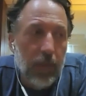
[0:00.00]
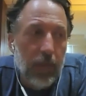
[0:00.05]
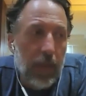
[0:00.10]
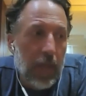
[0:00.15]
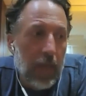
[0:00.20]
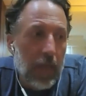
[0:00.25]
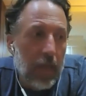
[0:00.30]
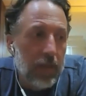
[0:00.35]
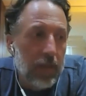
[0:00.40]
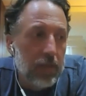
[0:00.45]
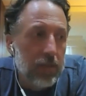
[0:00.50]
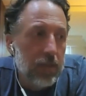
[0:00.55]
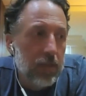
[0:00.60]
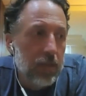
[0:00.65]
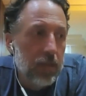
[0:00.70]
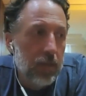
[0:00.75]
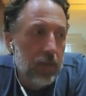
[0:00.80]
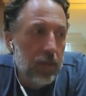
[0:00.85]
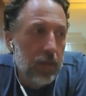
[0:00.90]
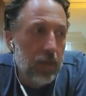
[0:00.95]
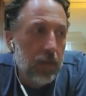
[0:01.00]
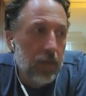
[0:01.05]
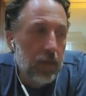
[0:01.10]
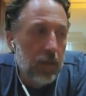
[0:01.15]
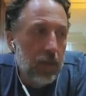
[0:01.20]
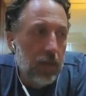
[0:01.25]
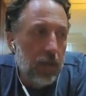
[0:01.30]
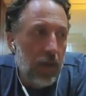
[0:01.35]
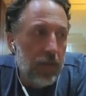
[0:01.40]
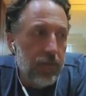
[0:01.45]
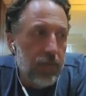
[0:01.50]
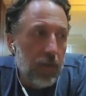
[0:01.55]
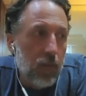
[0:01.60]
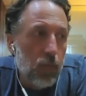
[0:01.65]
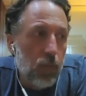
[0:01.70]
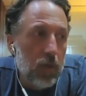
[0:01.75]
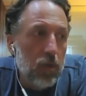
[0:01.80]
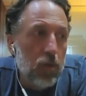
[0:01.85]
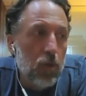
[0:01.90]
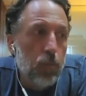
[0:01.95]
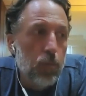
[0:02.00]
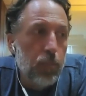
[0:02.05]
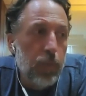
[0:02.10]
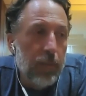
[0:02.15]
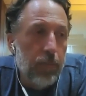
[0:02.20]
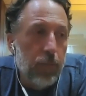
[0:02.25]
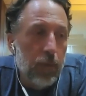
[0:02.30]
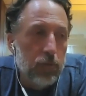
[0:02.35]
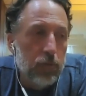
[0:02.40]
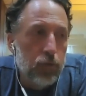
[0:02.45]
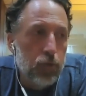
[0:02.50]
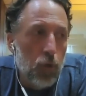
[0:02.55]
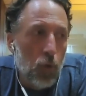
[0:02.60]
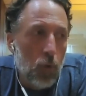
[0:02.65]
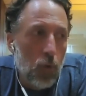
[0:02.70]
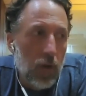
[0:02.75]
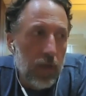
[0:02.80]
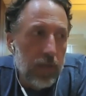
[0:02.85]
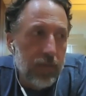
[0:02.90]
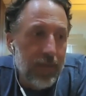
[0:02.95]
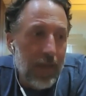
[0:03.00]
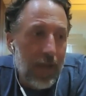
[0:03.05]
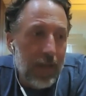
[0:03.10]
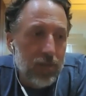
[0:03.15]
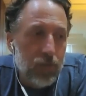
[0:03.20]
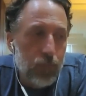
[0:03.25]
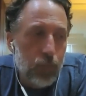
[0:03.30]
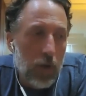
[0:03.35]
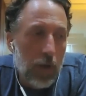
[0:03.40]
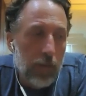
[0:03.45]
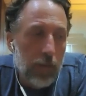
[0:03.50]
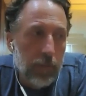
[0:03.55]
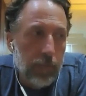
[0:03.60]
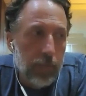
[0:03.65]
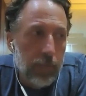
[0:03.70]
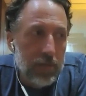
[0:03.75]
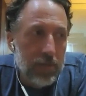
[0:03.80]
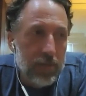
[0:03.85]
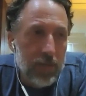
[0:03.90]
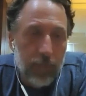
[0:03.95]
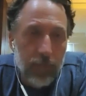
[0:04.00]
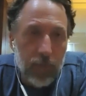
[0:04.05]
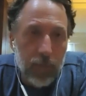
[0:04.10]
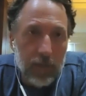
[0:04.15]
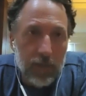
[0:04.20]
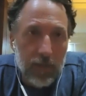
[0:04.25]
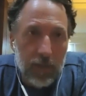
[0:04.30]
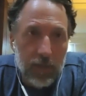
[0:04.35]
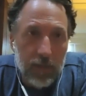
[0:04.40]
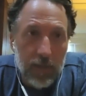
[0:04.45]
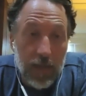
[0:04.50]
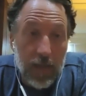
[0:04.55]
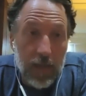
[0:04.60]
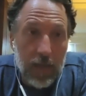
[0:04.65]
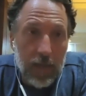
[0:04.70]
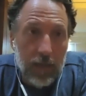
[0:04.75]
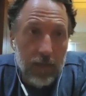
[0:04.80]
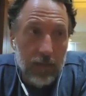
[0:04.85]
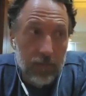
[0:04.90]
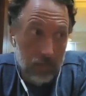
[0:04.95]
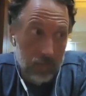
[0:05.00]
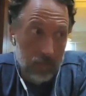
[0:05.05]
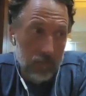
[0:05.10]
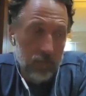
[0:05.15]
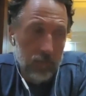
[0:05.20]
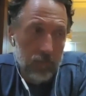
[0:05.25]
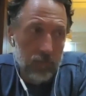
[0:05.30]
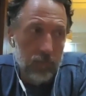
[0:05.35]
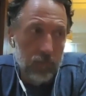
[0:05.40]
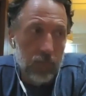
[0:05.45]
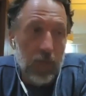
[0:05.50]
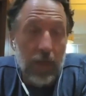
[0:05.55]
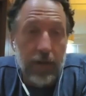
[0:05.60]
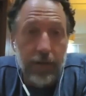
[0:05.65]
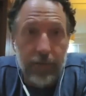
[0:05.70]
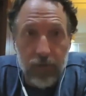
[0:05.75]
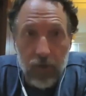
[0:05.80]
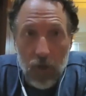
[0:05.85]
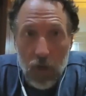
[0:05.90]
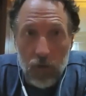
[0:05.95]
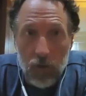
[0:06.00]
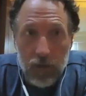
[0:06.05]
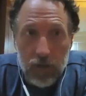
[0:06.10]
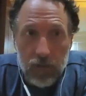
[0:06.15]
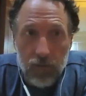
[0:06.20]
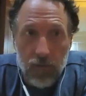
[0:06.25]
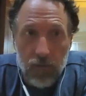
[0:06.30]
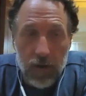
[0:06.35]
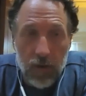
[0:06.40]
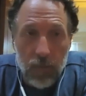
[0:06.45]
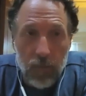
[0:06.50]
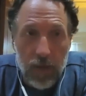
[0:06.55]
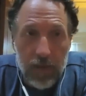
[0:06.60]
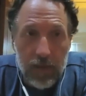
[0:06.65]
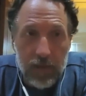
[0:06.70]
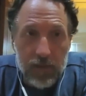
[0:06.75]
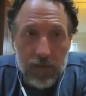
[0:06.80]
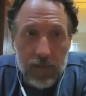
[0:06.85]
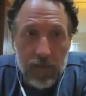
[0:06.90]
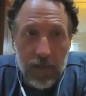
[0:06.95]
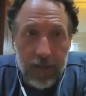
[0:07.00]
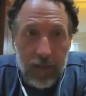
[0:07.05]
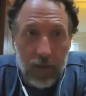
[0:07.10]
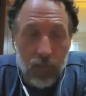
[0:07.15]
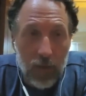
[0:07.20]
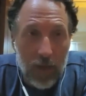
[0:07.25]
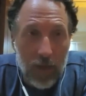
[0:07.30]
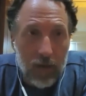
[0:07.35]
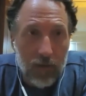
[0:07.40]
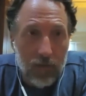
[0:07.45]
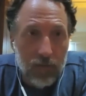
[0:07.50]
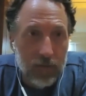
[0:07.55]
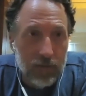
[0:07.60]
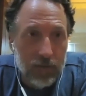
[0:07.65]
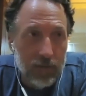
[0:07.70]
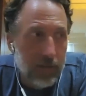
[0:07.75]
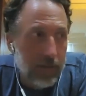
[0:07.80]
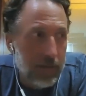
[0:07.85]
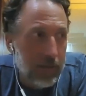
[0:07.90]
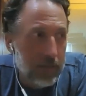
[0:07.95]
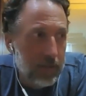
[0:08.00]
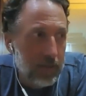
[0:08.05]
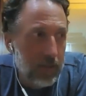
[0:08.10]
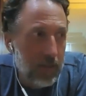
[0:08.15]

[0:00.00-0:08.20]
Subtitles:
And I think when new people join, that's probably something that they kind of notice right away, is like, wow, like